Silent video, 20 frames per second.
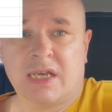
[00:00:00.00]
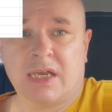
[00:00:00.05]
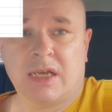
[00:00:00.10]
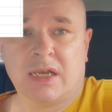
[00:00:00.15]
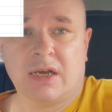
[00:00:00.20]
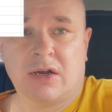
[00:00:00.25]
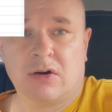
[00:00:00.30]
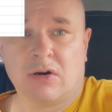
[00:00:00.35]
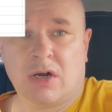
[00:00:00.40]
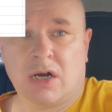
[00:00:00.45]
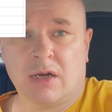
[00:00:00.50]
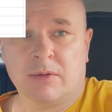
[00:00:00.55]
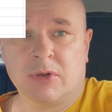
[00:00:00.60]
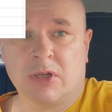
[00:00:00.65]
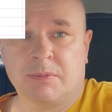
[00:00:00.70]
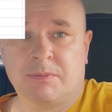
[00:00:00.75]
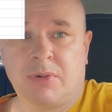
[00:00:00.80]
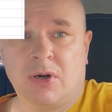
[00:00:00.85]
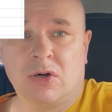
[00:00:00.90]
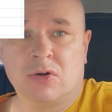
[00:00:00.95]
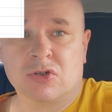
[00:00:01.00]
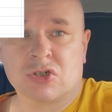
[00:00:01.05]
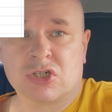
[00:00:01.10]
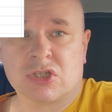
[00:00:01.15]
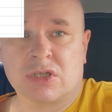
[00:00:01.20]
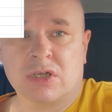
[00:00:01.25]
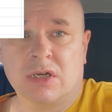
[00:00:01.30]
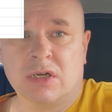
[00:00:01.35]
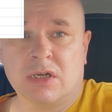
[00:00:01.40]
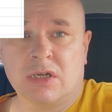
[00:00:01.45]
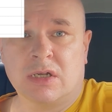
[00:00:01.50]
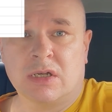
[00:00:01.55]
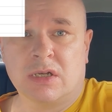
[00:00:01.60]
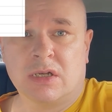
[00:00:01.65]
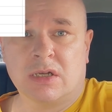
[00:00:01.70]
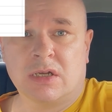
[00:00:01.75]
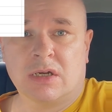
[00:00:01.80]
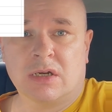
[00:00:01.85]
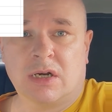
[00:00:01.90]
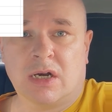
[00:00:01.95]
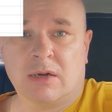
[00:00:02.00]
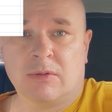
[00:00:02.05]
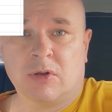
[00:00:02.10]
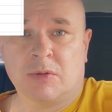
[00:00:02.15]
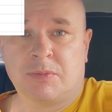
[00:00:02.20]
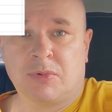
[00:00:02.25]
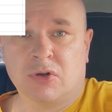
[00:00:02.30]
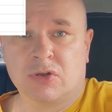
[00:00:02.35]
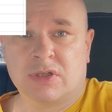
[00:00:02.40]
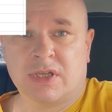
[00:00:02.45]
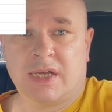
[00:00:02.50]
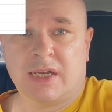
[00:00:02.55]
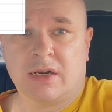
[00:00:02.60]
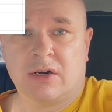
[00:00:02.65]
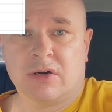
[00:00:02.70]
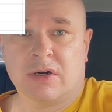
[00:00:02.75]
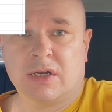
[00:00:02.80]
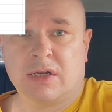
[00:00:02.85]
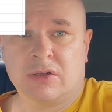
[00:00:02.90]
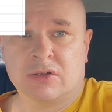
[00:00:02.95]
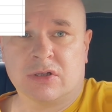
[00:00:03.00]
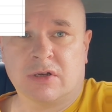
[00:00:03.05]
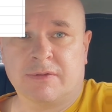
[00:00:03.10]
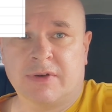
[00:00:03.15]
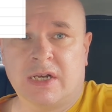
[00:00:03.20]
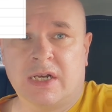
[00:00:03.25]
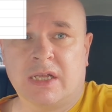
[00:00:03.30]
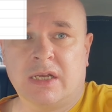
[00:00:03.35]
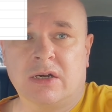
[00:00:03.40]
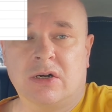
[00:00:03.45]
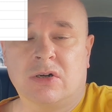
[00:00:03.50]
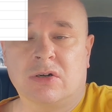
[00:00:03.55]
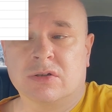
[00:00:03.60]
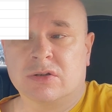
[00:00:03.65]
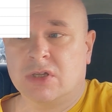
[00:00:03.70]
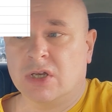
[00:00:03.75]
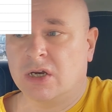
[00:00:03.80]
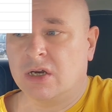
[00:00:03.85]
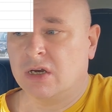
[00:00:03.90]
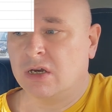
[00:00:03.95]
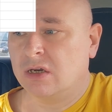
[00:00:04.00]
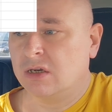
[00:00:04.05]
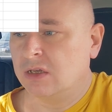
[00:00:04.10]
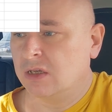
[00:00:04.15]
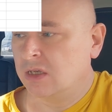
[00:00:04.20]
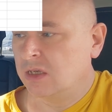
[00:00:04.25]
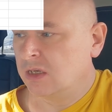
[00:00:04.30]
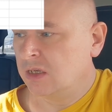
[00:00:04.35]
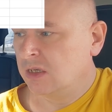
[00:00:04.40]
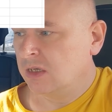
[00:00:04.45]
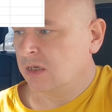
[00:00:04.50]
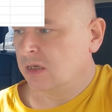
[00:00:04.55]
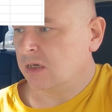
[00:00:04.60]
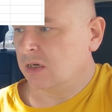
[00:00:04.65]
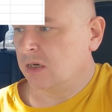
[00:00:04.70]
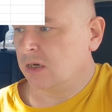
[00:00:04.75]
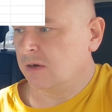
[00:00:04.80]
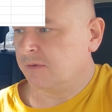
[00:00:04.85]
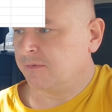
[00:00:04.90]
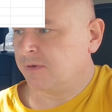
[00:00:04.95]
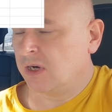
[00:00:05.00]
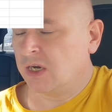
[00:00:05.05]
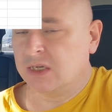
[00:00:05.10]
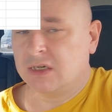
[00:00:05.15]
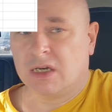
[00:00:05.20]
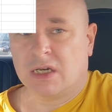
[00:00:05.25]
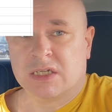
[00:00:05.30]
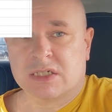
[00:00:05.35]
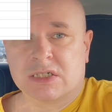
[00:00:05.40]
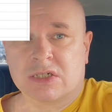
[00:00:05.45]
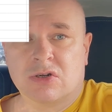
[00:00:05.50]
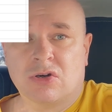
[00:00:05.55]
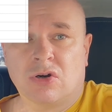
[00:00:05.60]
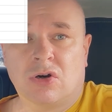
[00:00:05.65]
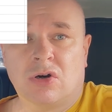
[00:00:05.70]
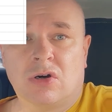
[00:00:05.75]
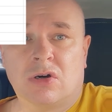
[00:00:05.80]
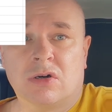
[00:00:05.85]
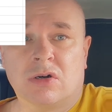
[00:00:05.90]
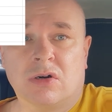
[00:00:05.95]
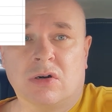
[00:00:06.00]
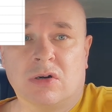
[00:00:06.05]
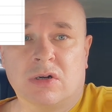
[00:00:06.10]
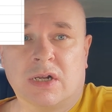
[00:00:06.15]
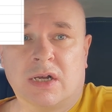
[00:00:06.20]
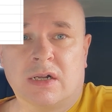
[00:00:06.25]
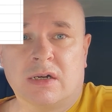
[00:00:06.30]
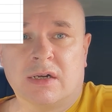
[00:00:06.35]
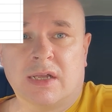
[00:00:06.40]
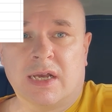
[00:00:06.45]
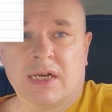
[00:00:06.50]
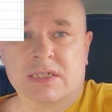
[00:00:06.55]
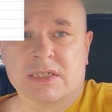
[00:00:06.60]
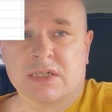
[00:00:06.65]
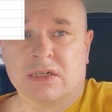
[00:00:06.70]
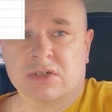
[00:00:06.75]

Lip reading: here, I will put here on the video the final score on an Excel